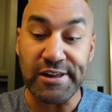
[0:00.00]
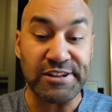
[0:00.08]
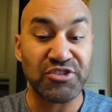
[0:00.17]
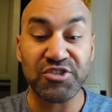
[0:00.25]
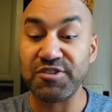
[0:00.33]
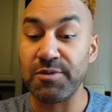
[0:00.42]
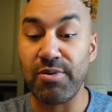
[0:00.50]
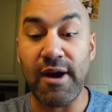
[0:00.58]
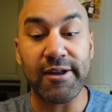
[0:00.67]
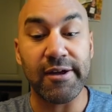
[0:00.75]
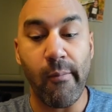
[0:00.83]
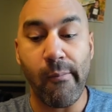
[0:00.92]
Interesting
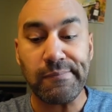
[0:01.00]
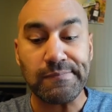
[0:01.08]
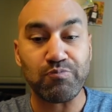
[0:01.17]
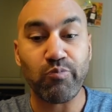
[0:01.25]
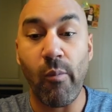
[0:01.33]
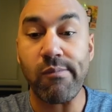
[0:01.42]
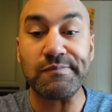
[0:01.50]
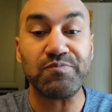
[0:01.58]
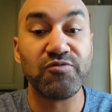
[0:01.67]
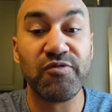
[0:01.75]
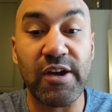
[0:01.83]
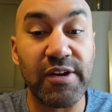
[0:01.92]
product.
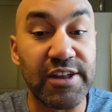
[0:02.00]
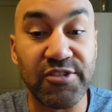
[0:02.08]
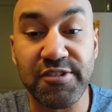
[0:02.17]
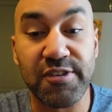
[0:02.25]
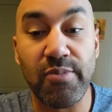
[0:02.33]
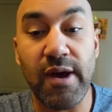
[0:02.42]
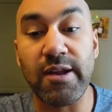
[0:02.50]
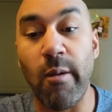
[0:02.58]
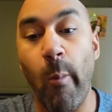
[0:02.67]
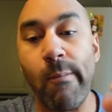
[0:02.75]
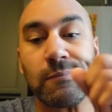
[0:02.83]
Very interesting product.